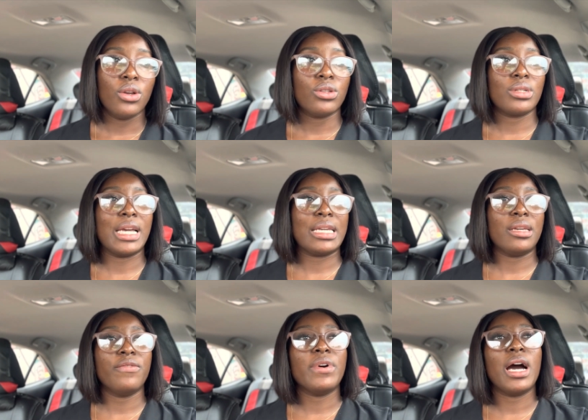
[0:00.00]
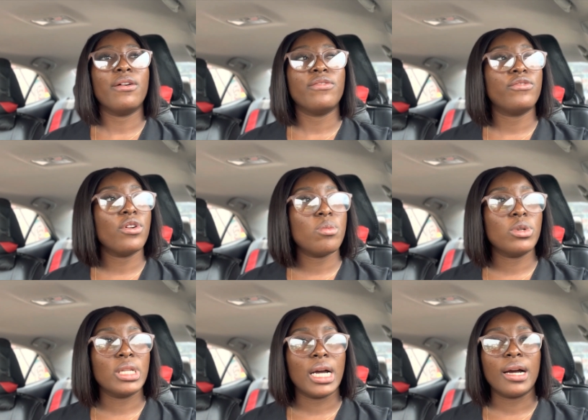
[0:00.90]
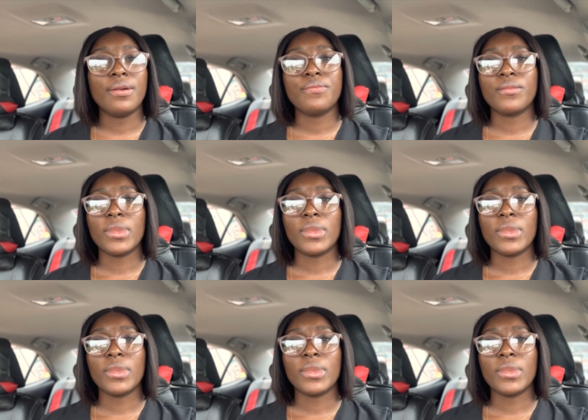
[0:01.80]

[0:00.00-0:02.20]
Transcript: So I gave her formula